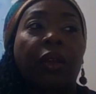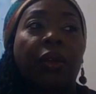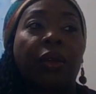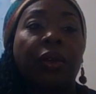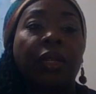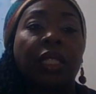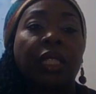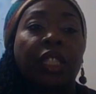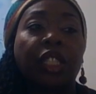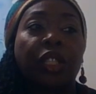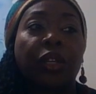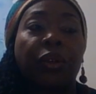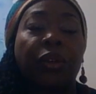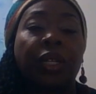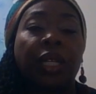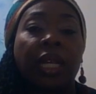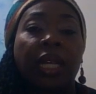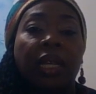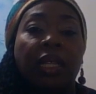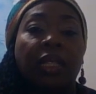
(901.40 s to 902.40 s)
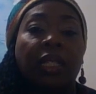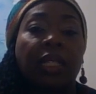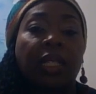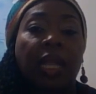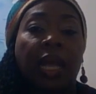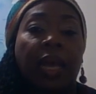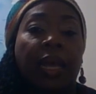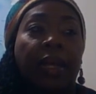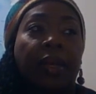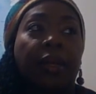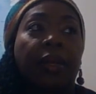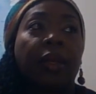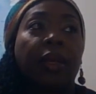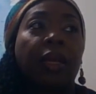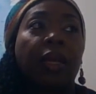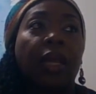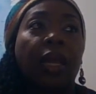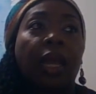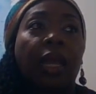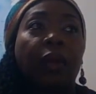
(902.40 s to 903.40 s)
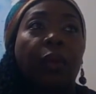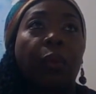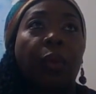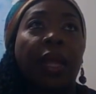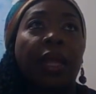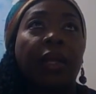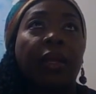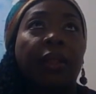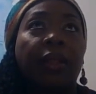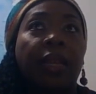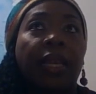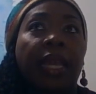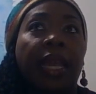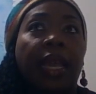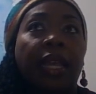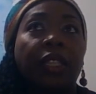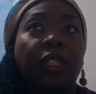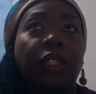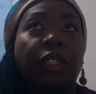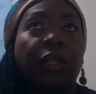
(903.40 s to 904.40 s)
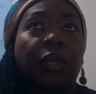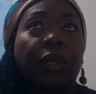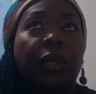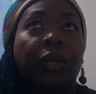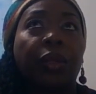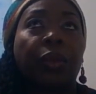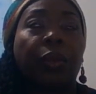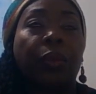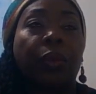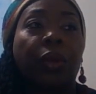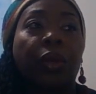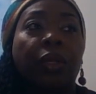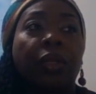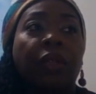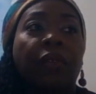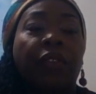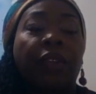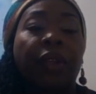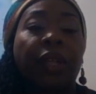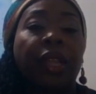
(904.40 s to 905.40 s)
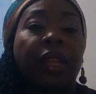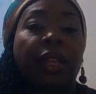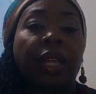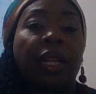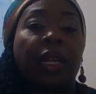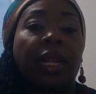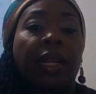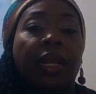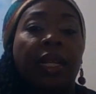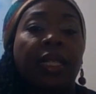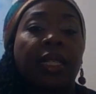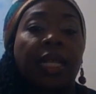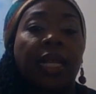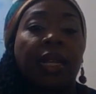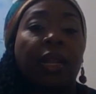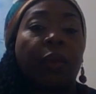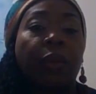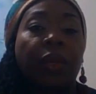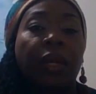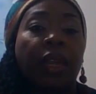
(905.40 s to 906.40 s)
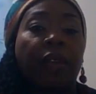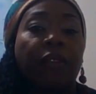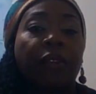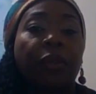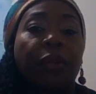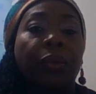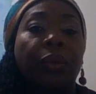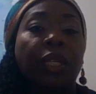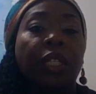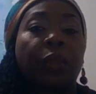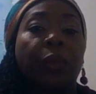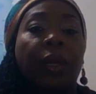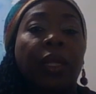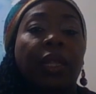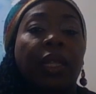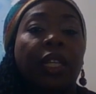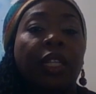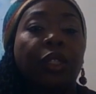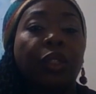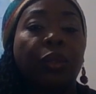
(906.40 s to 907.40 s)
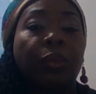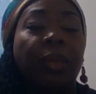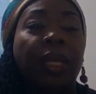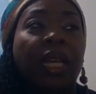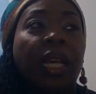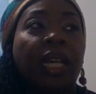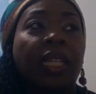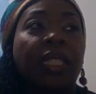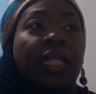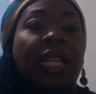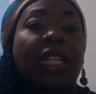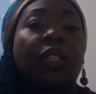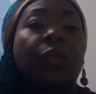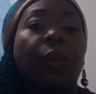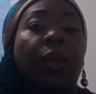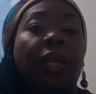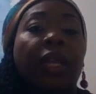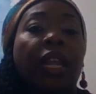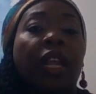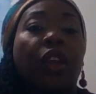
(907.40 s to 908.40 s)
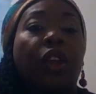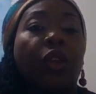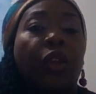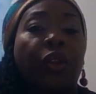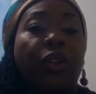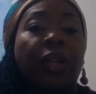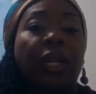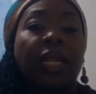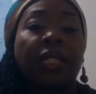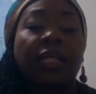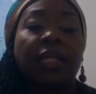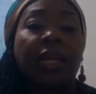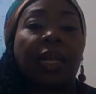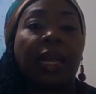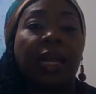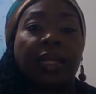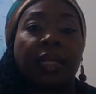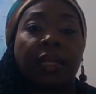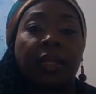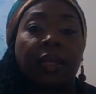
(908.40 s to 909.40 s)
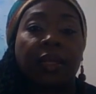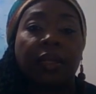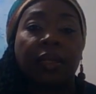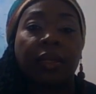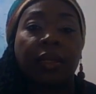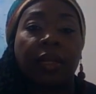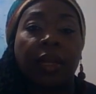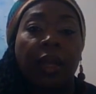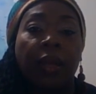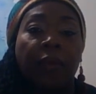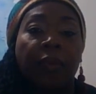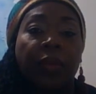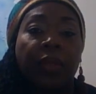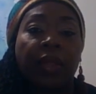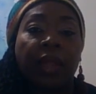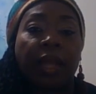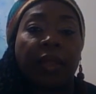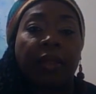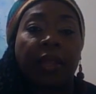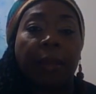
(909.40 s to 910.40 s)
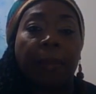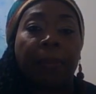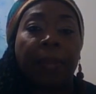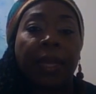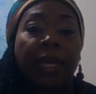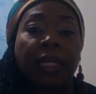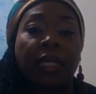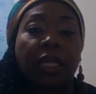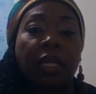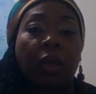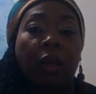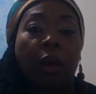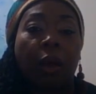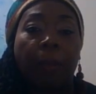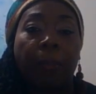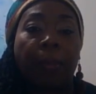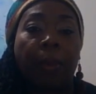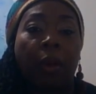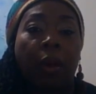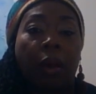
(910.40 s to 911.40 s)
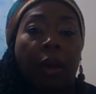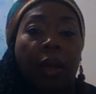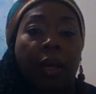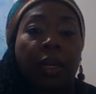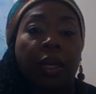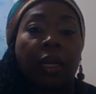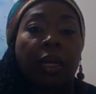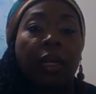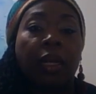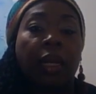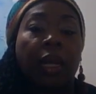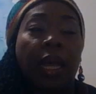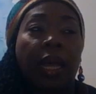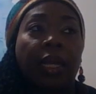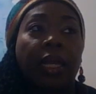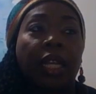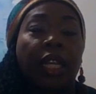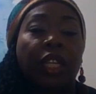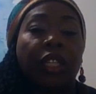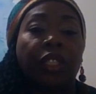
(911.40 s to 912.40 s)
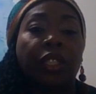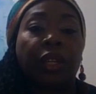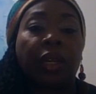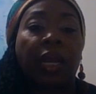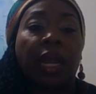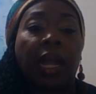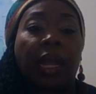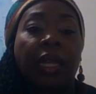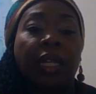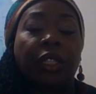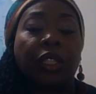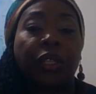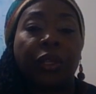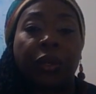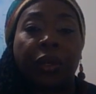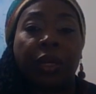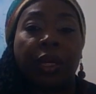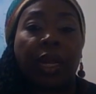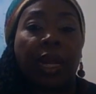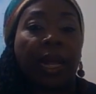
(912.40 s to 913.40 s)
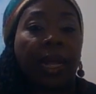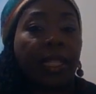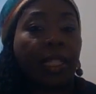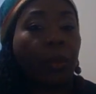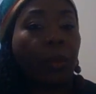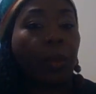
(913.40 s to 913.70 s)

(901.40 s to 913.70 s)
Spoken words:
hurt is turned inside. And when they enter the world, the very thing that they said they would never do is what they do, because that's what they learned. That's lessons that they picked up on and internalized